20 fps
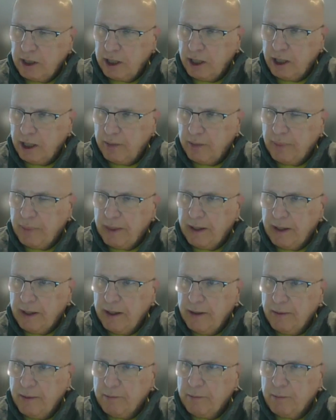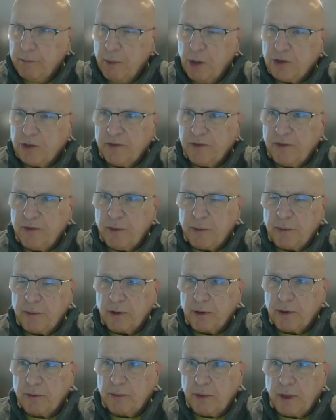Um, Most of them
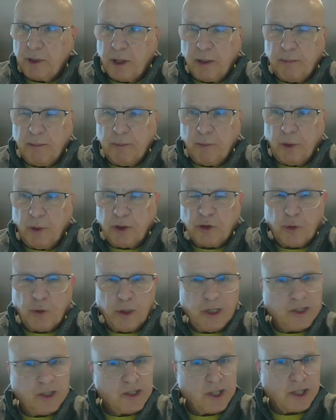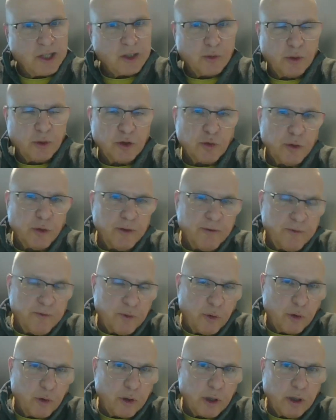are 126,
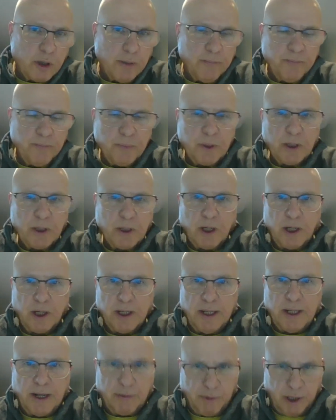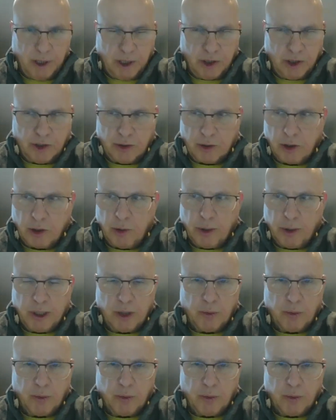124 in that range, going in at